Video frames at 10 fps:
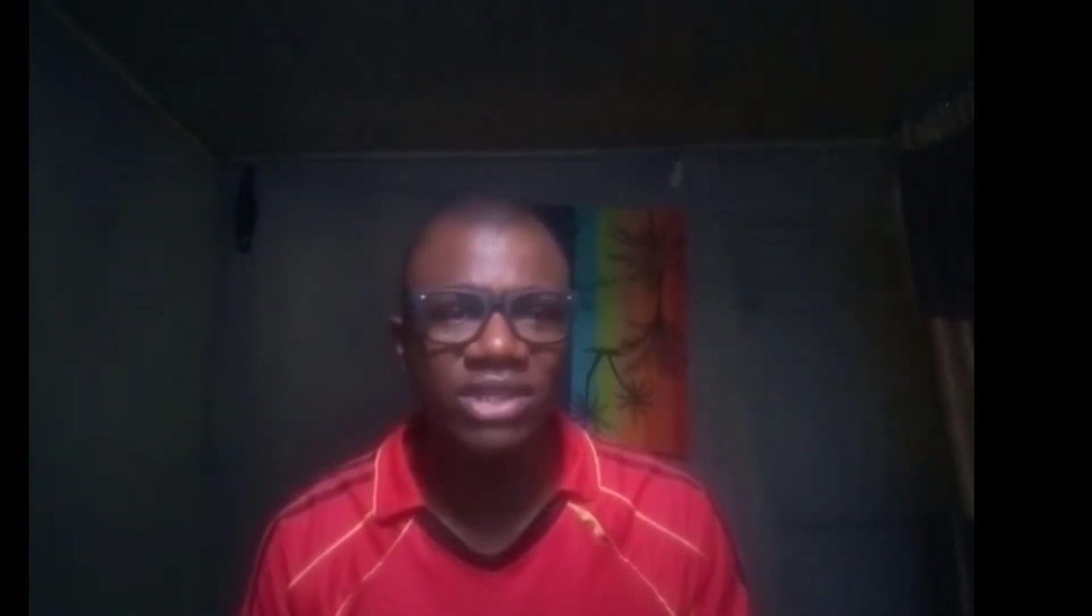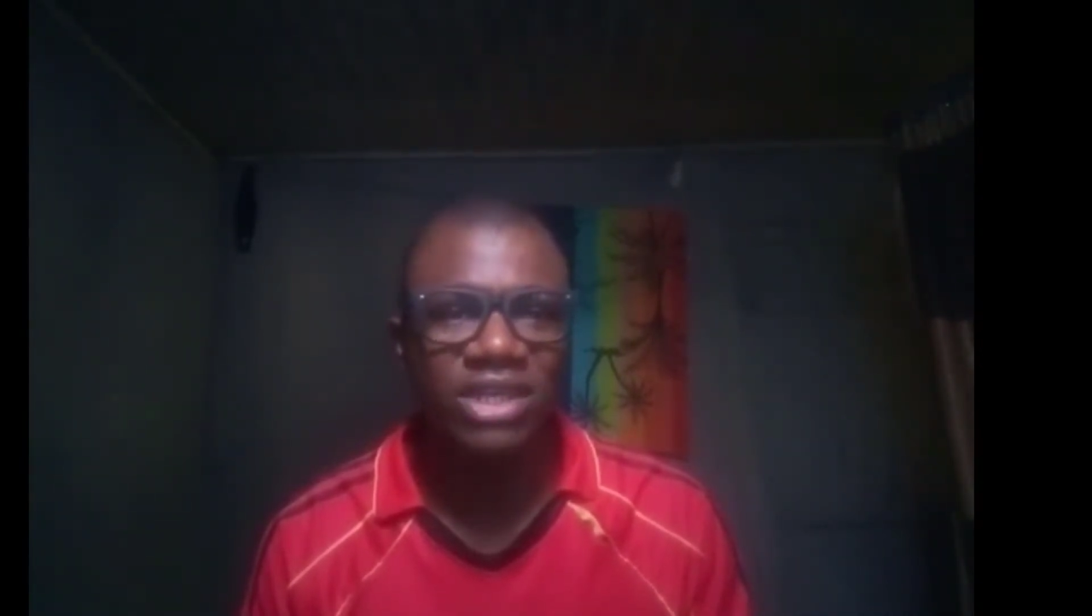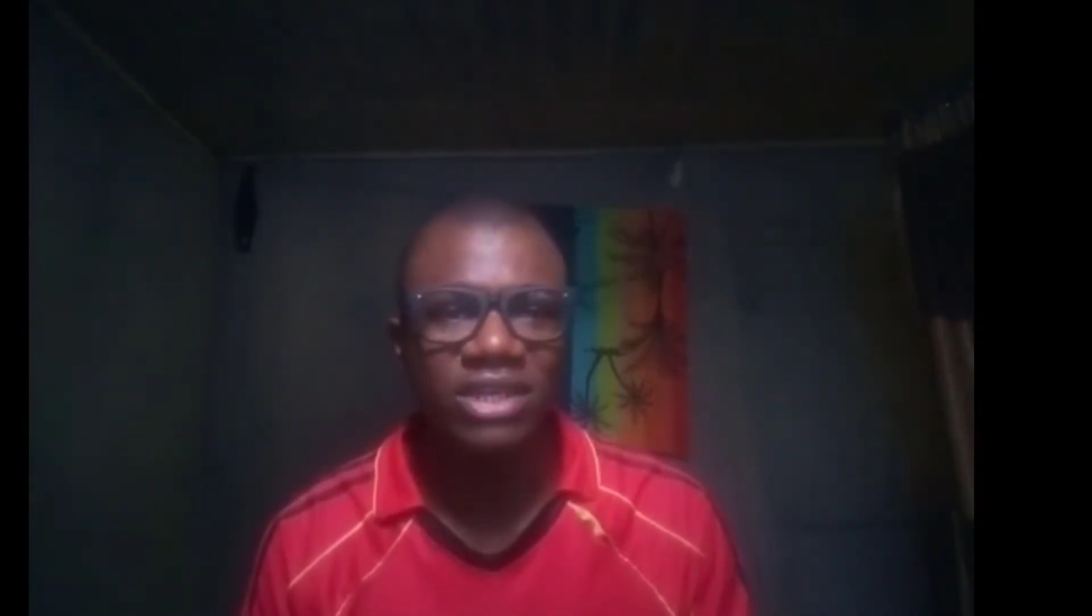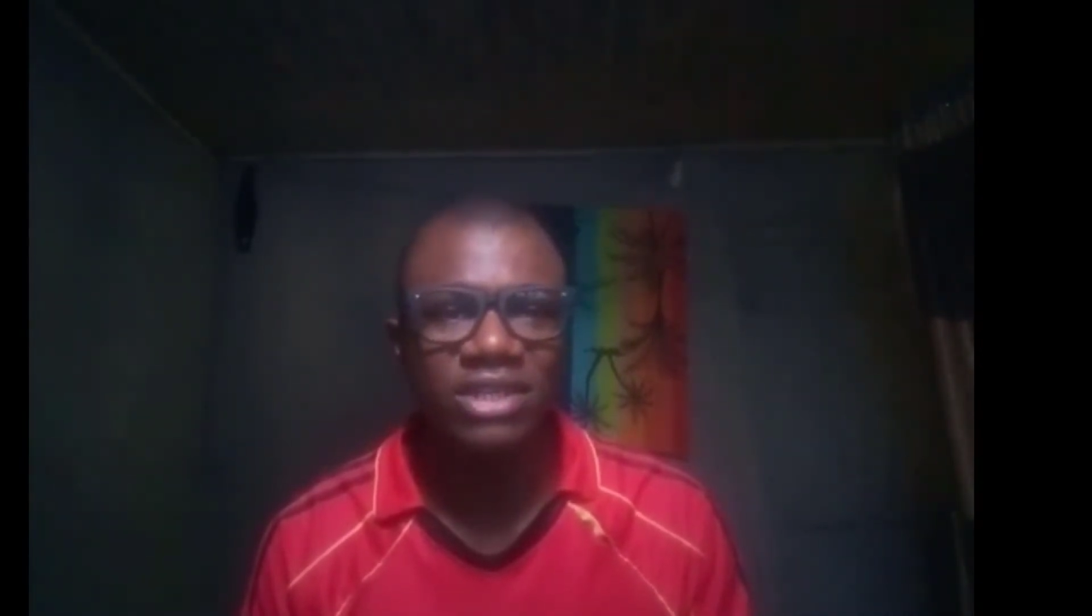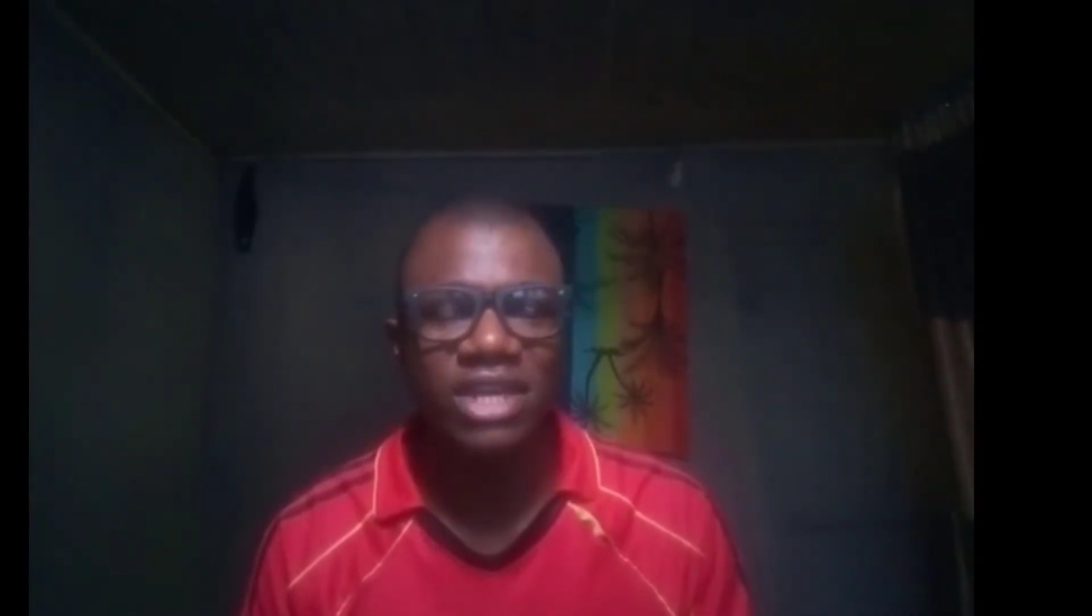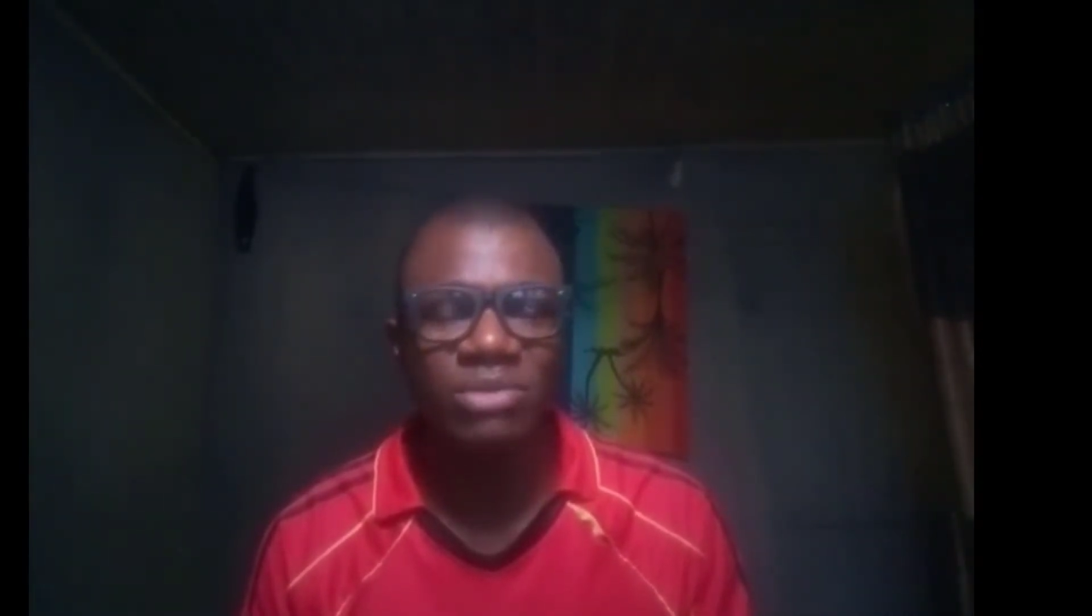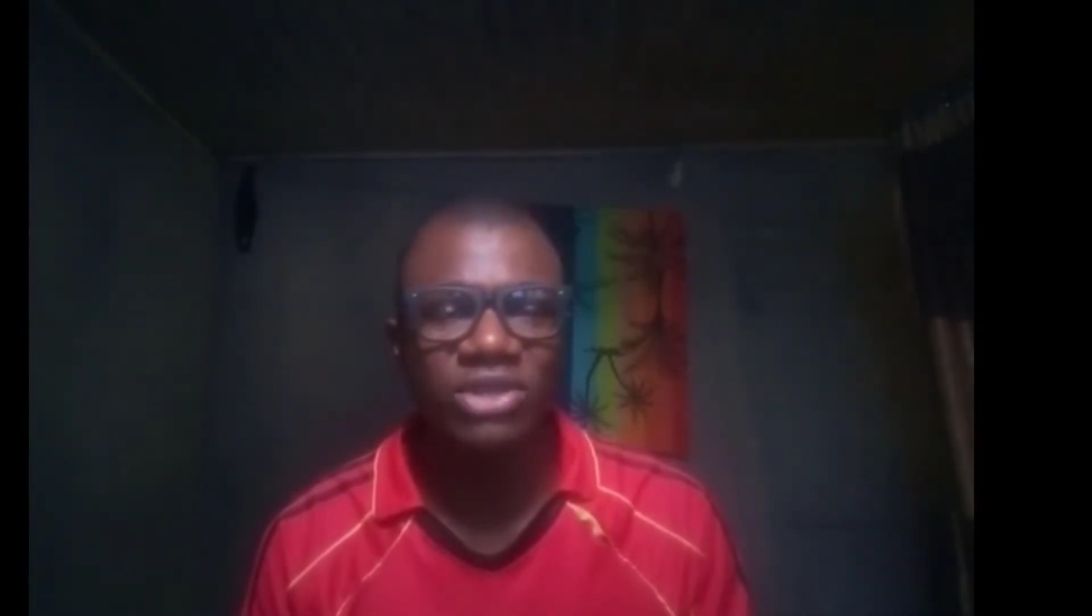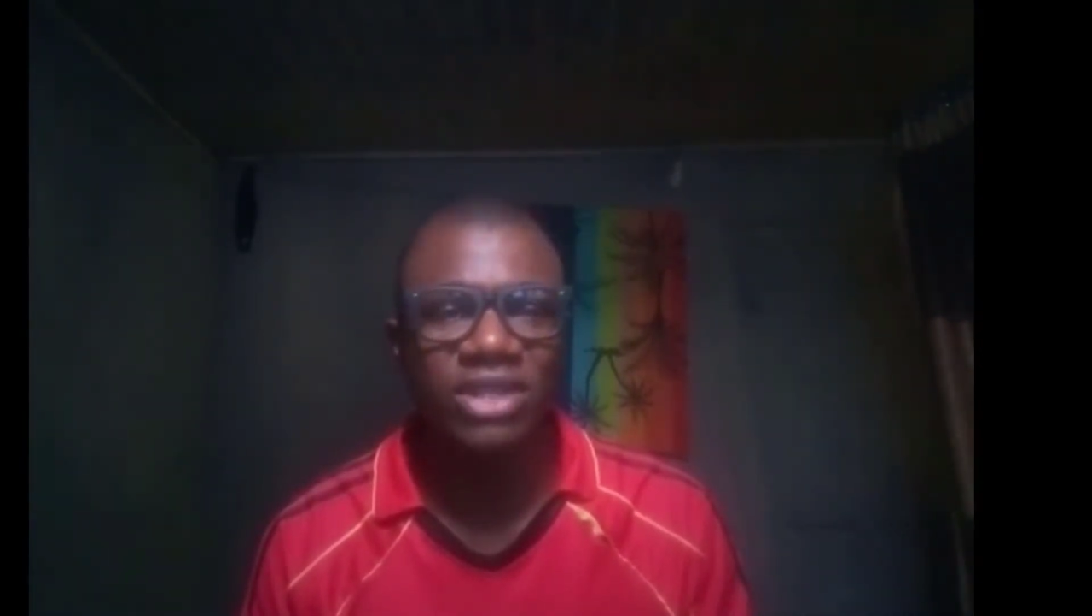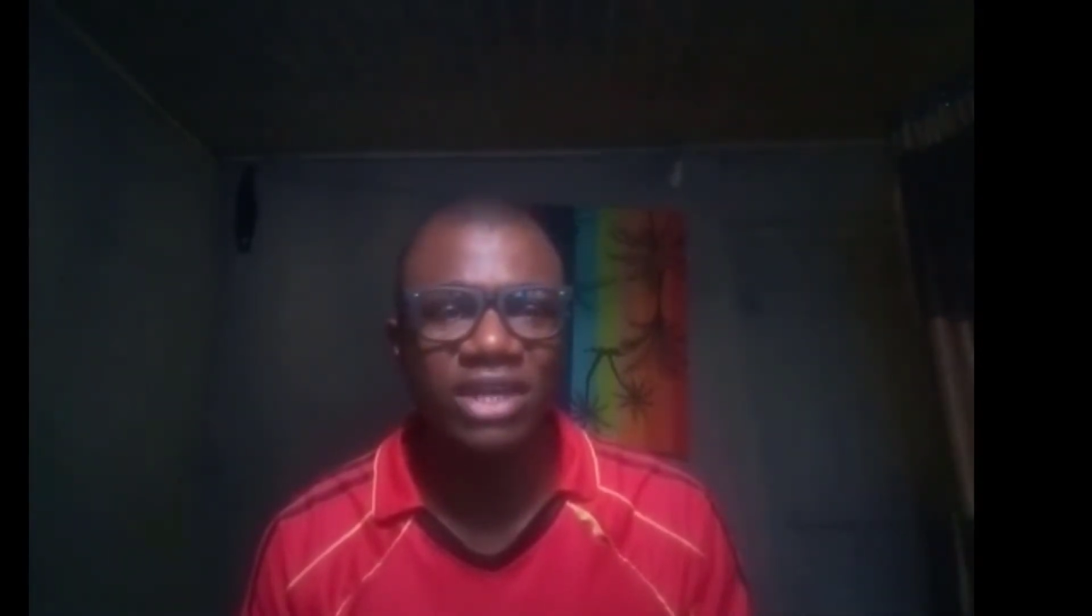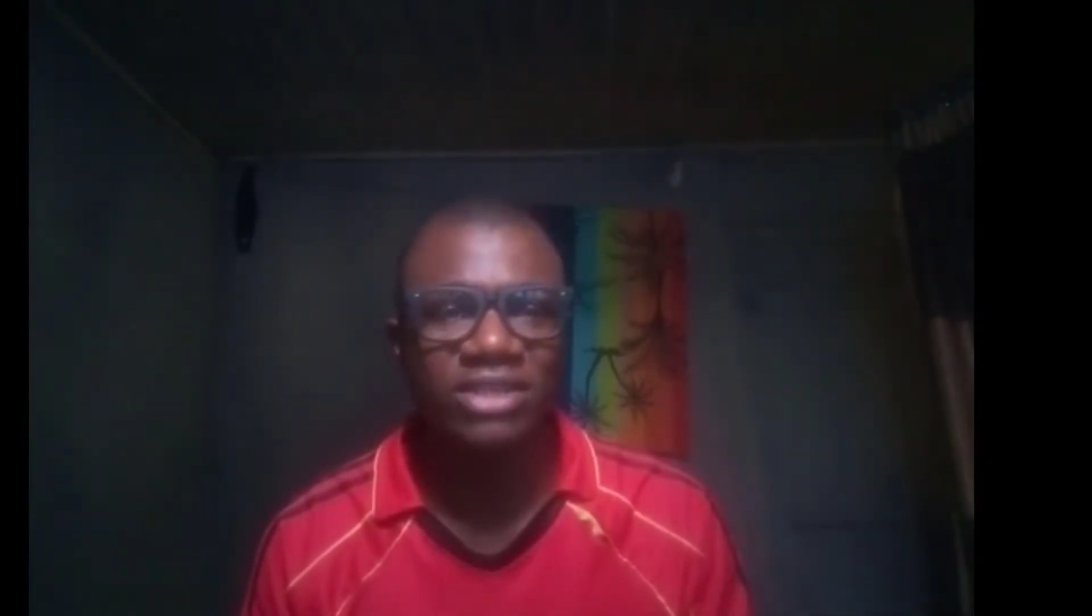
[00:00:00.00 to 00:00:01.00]
they tell me
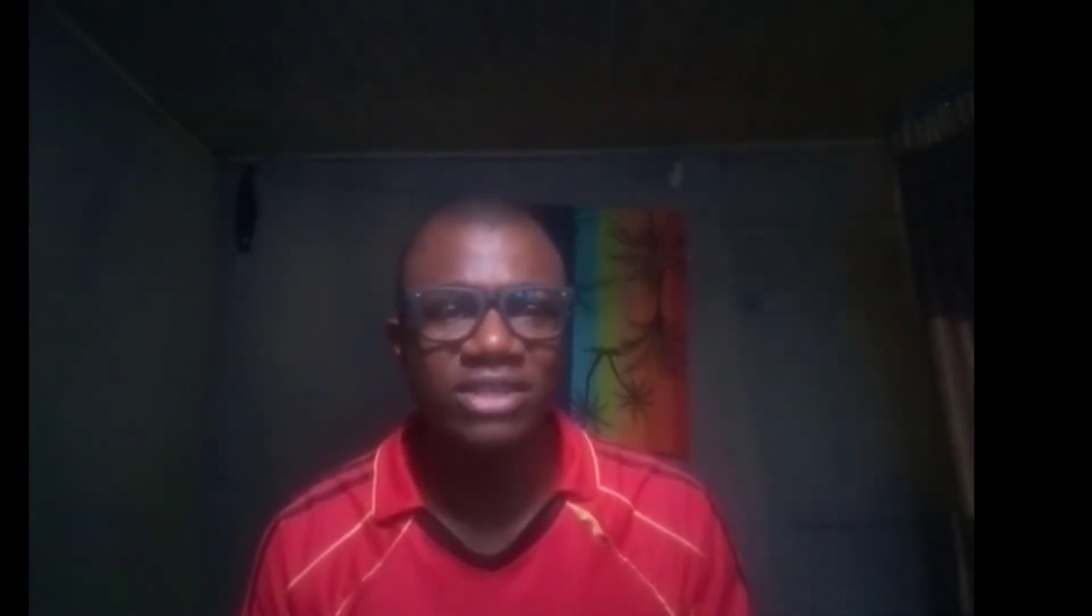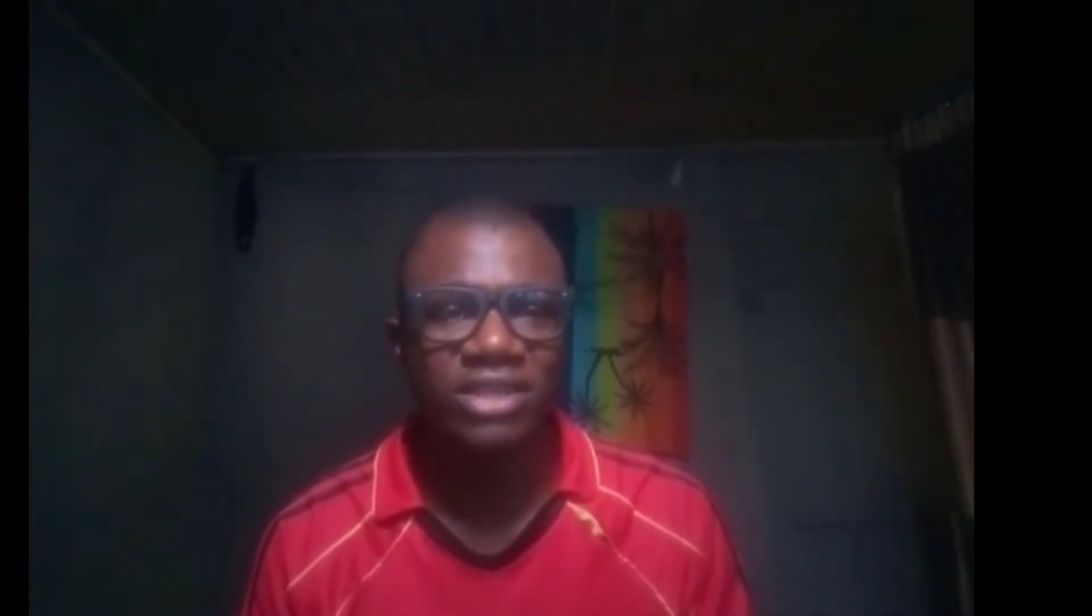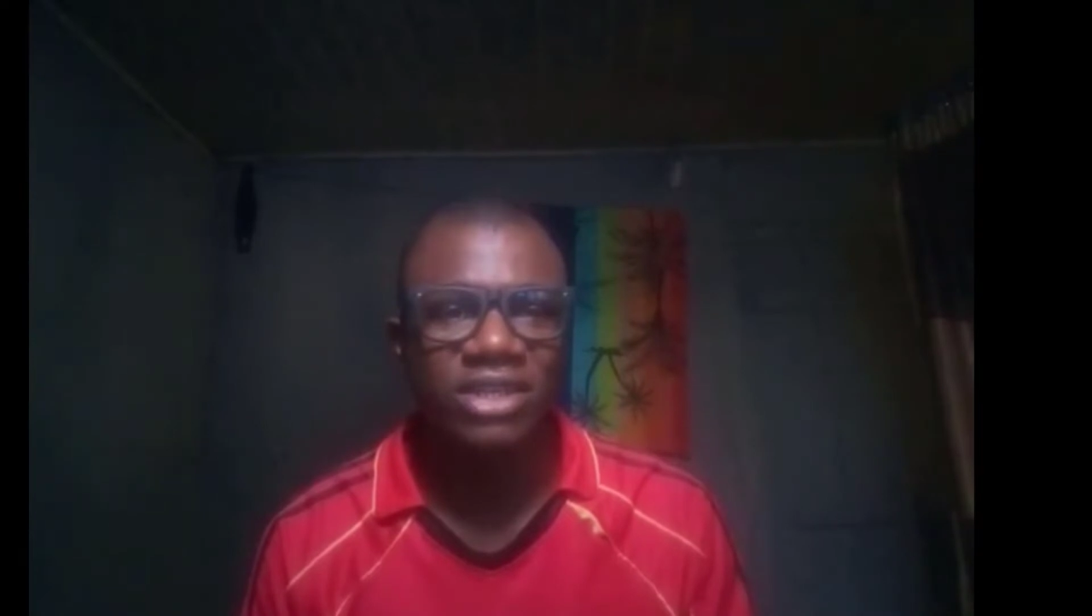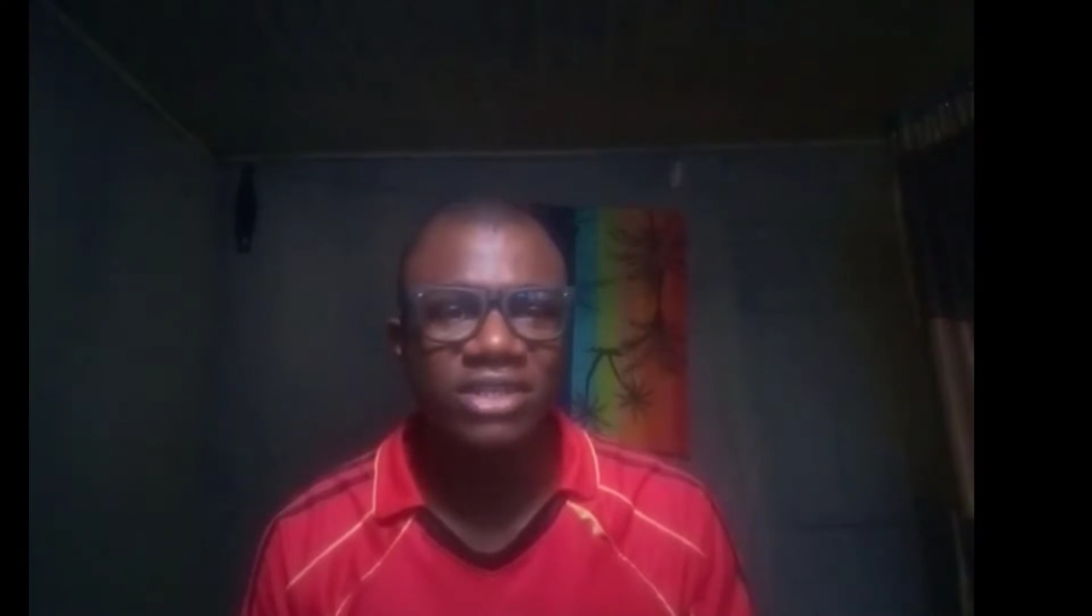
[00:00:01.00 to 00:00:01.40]
that